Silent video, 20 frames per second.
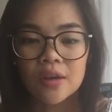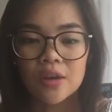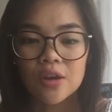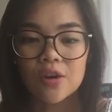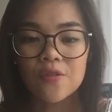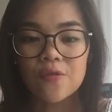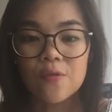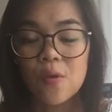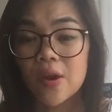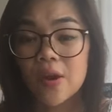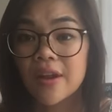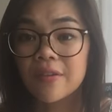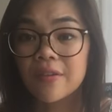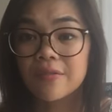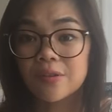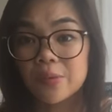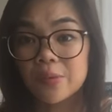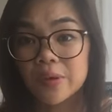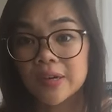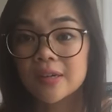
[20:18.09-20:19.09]
of what
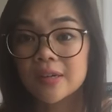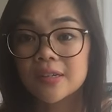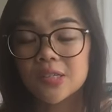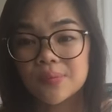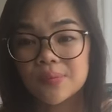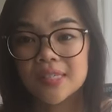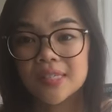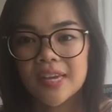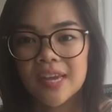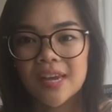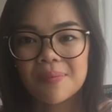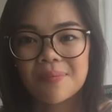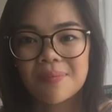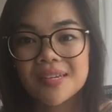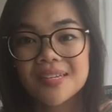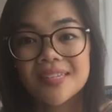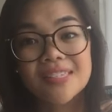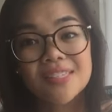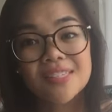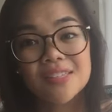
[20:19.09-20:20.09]
everyone else would say,
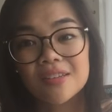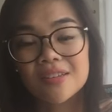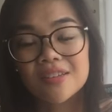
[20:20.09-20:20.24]
because